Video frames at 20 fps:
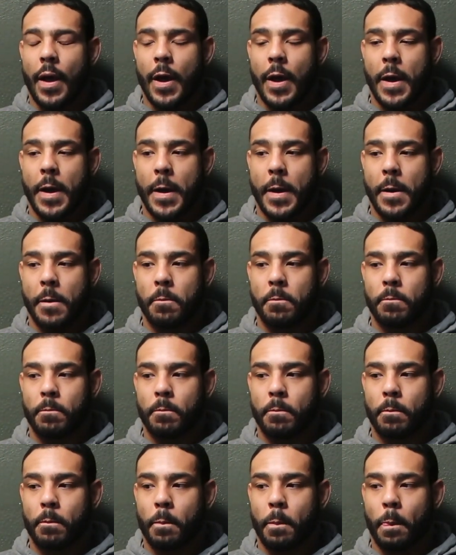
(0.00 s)
Um,
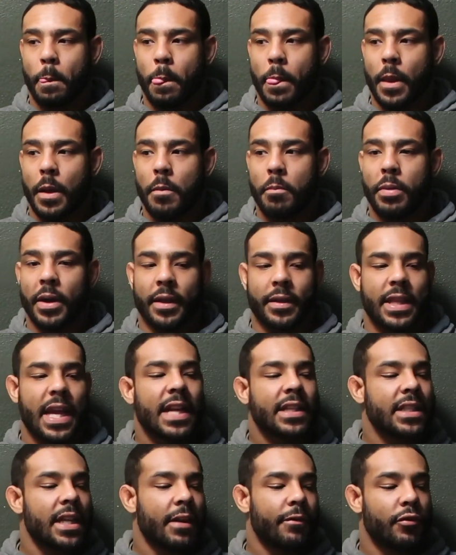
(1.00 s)
but
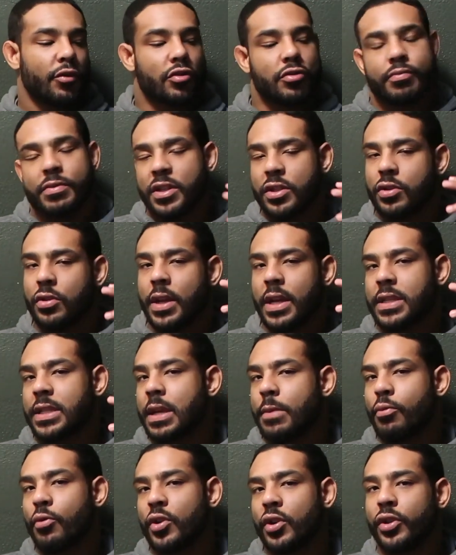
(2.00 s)
that's that first piece. So that
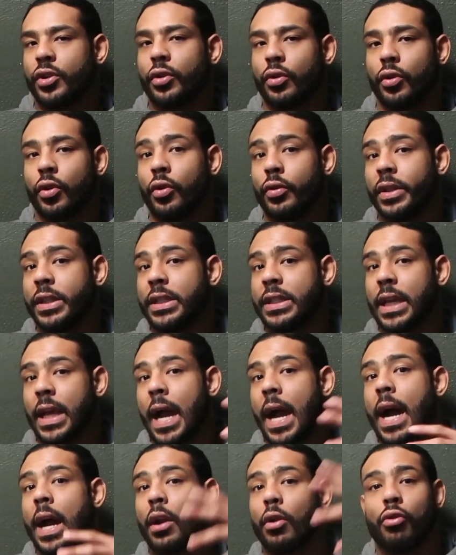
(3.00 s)
separation and lonely, it's
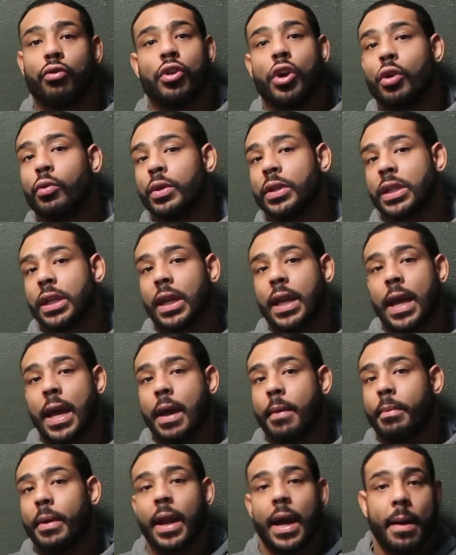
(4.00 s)
like I don't know what's gonna
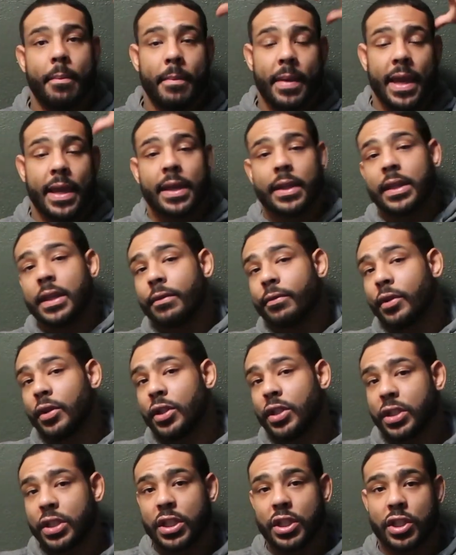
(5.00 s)
happen. I'm making different
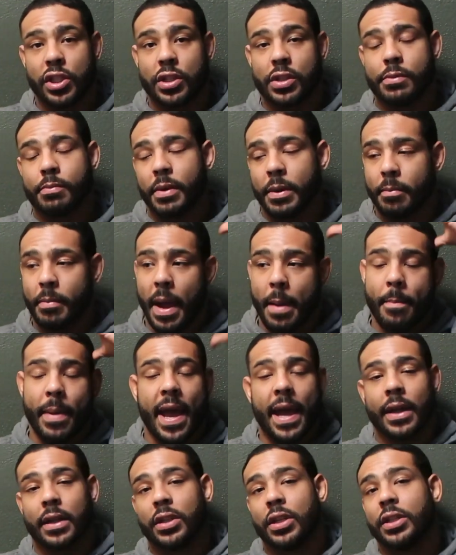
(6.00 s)
decisions, but my
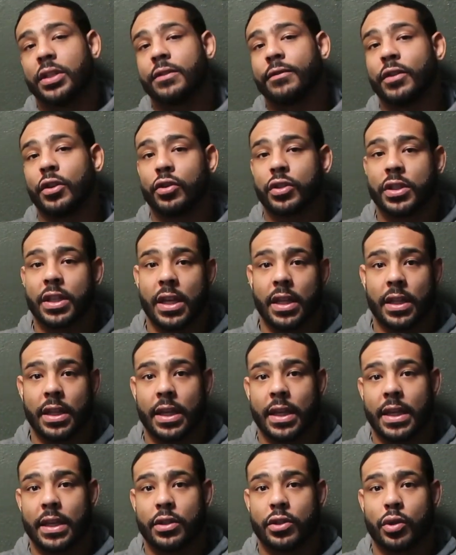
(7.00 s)
back does feel
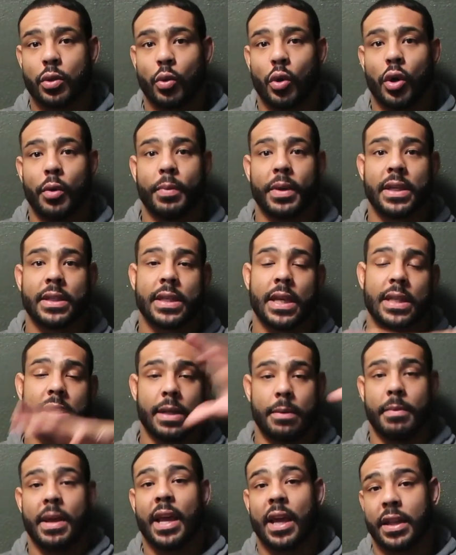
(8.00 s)
slightly against the wall because I
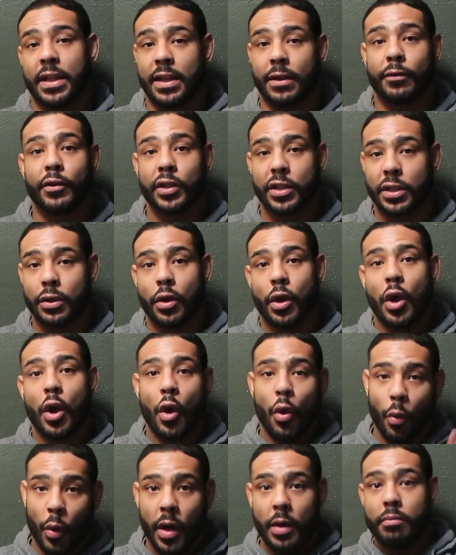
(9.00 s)
did make a different
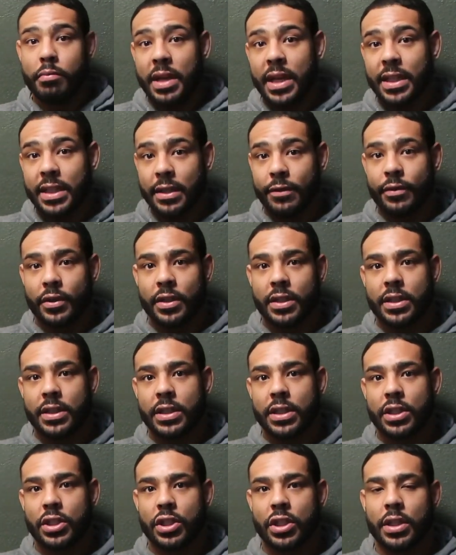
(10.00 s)
one big different
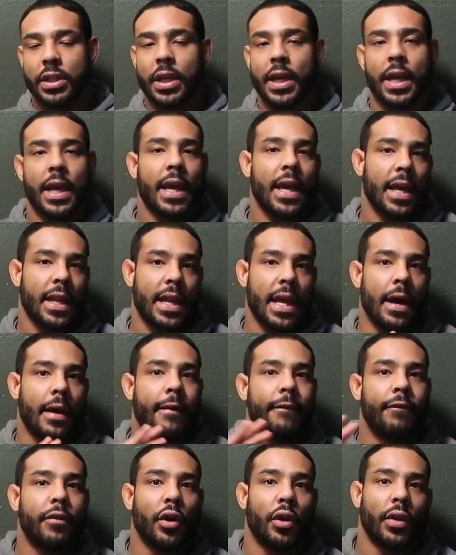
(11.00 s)
decision, and now
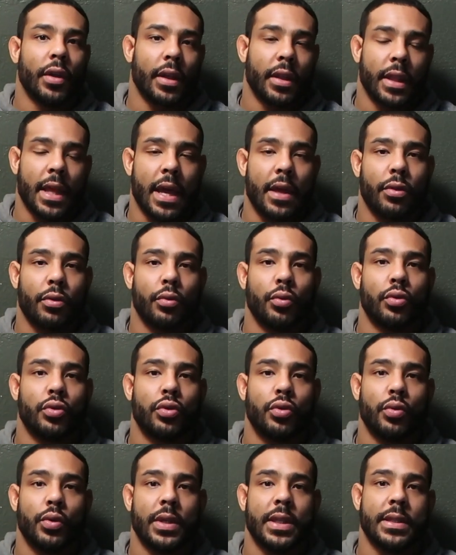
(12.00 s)
I'm following that through
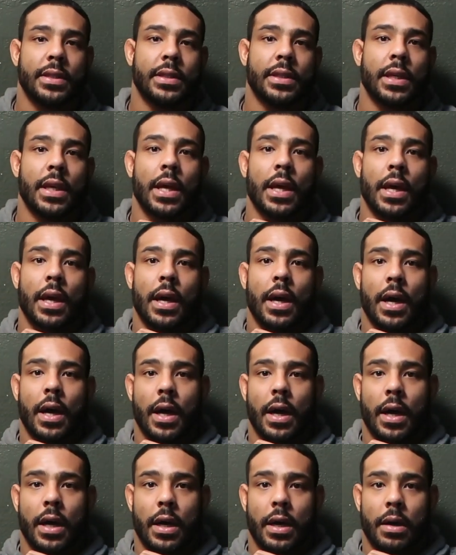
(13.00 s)
to its
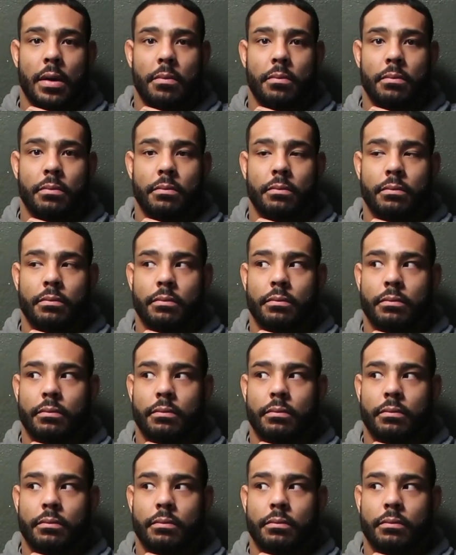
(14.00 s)
um,